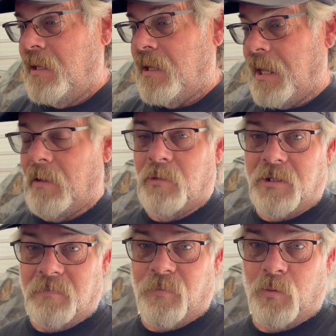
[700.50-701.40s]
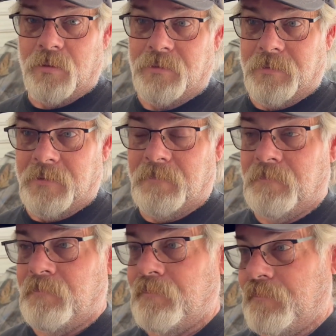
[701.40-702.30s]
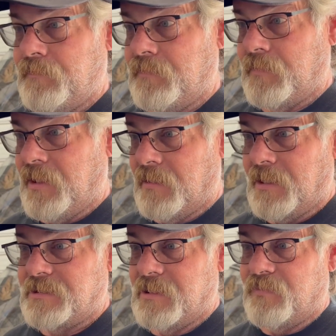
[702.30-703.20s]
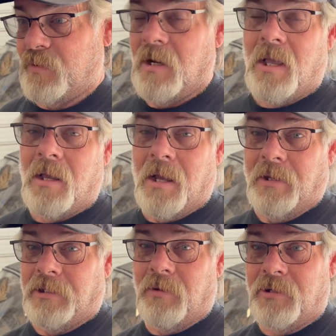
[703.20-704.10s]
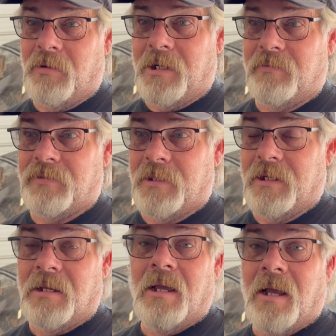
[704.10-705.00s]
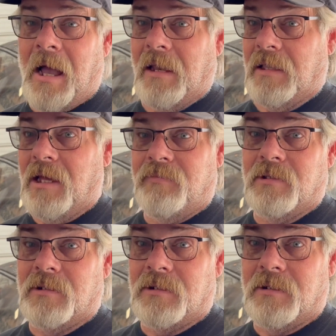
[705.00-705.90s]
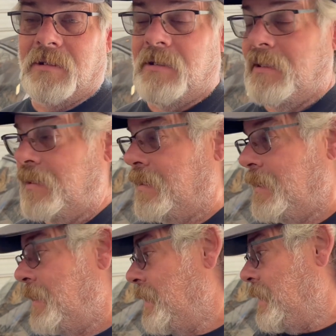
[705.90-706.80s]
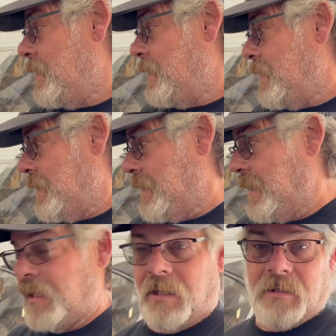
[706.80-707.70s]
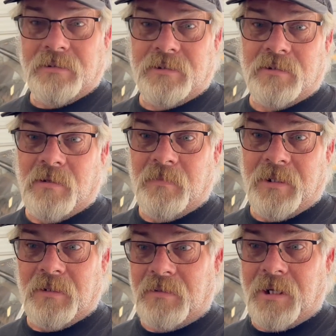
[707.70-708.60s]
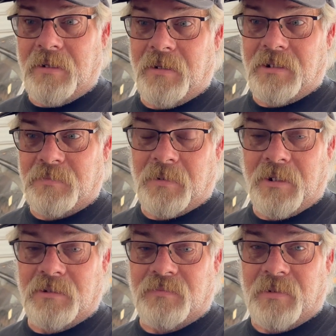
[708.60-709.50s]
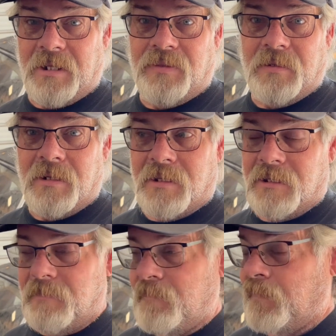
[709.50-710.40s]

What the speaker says: and I'm looking forward to it. You know, like I said before, I don't know everything. I love to learn, and this is going to be a great experience for Ethan and I.